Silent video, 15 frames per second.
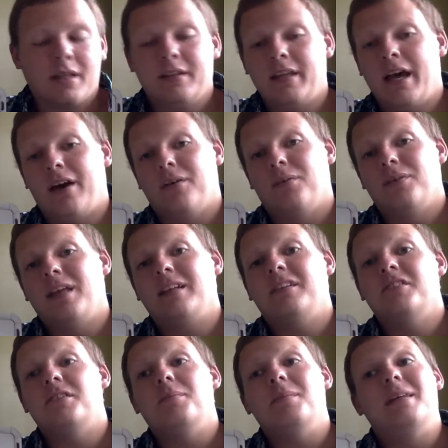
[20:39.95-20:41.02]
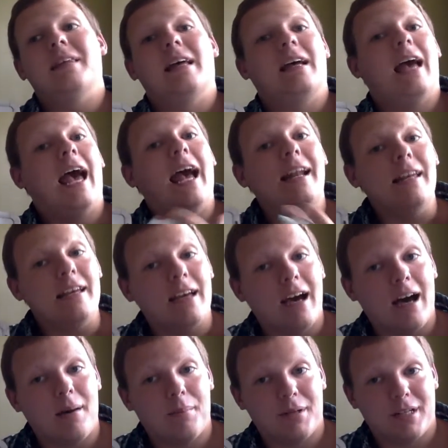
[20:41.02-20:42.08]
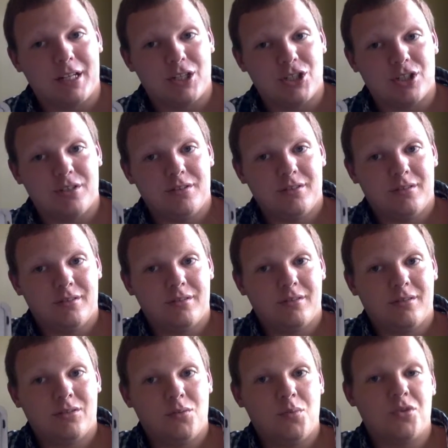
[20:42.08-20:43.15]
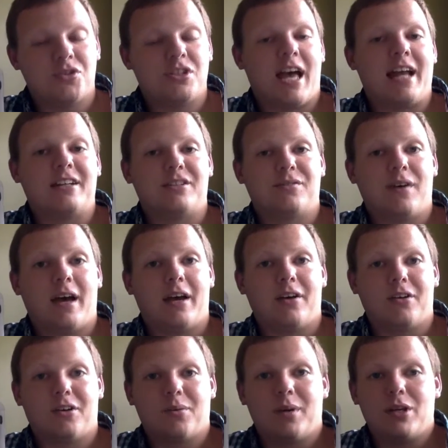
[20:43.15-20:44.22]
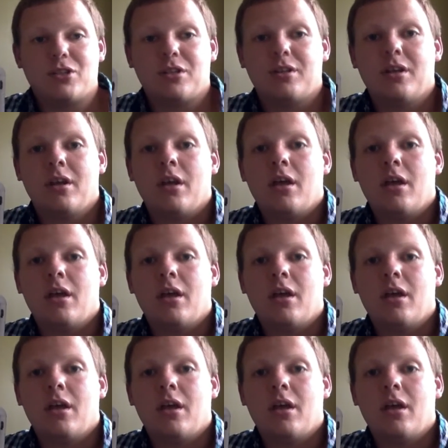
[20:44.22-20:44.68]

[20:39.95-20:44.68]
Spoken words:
Now, that doesn't mean that any combination will satisfy our equation,